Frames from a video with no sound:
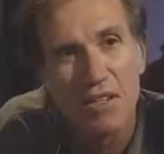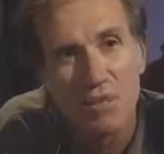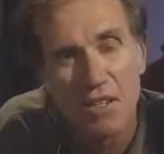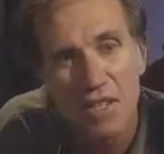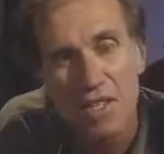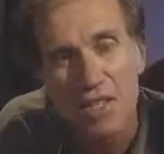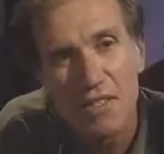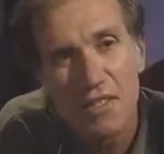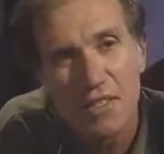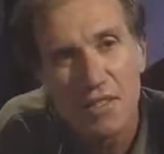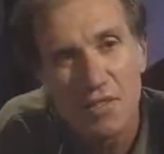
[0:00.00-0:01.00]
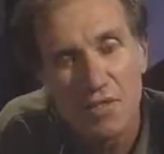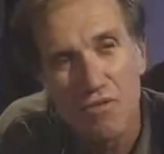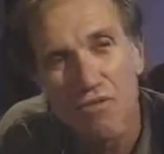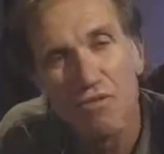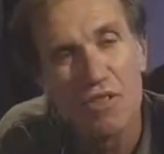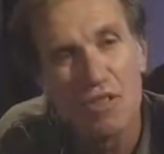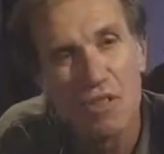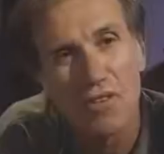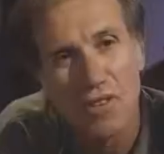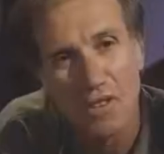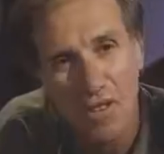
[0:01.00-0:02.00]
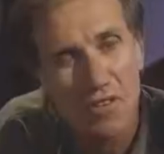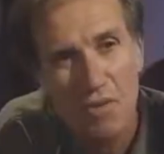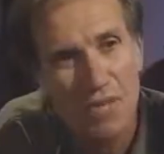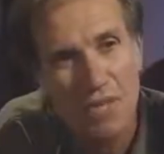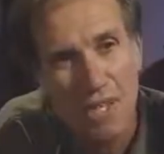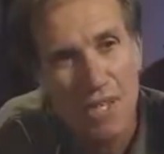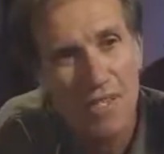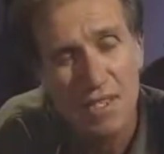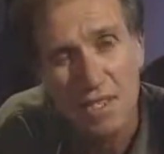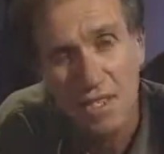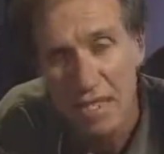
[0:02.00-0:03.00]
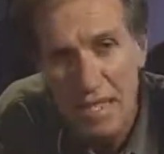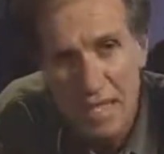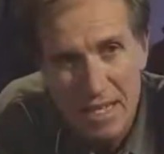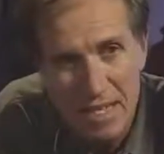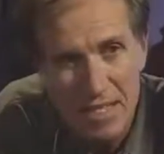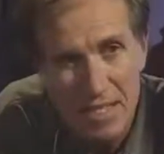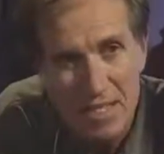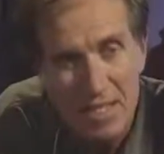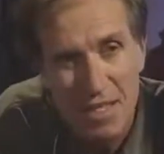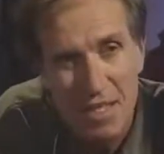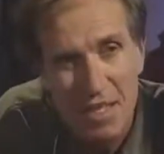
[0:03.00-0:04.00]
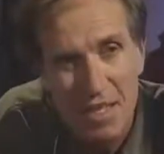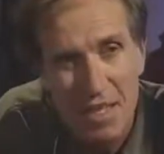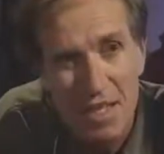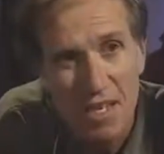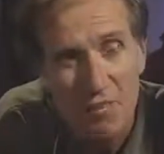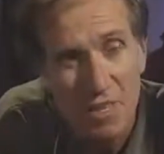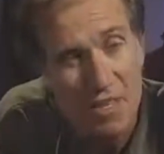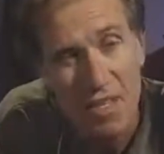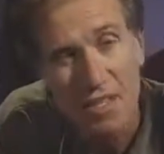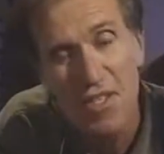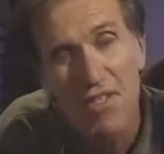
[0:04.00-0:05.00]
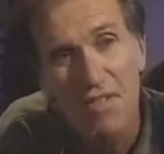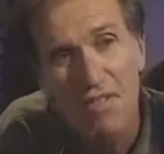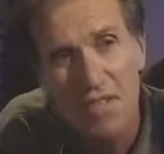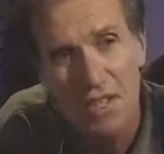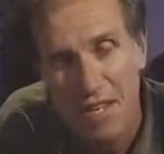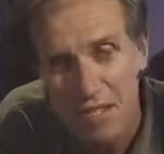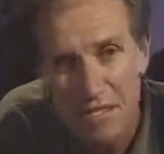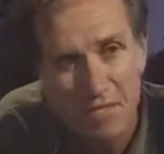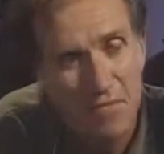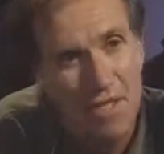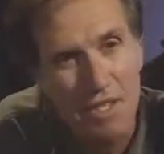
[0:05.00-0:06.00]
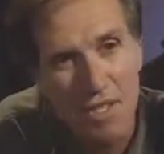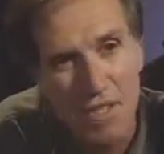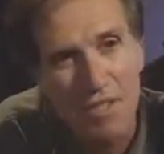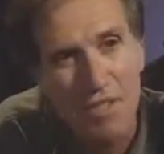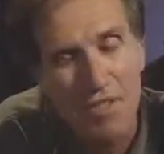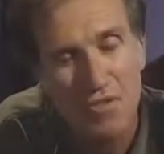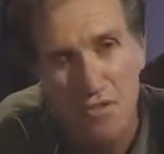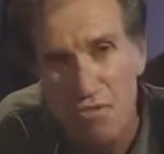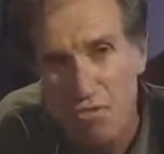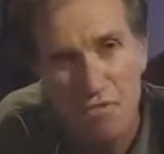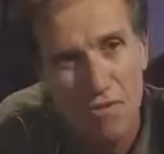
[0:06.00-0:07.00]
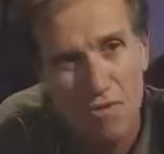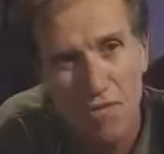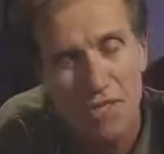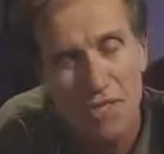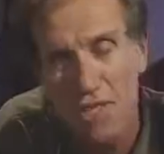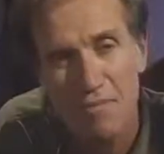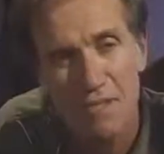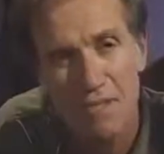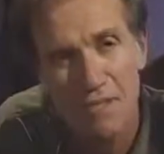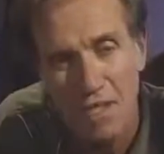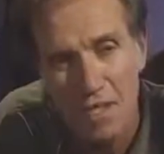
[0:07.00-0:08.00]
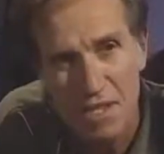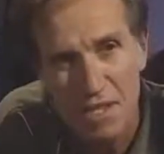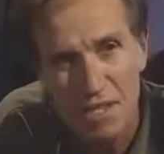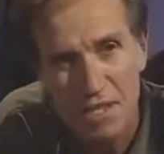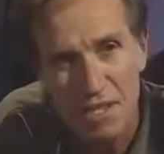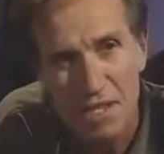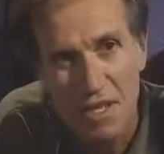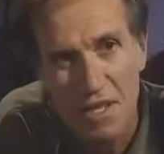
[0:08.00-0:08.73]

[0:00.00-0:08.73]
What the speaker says: We need to consider what the science is telling us, and whether this conflicts with established views, with established theories.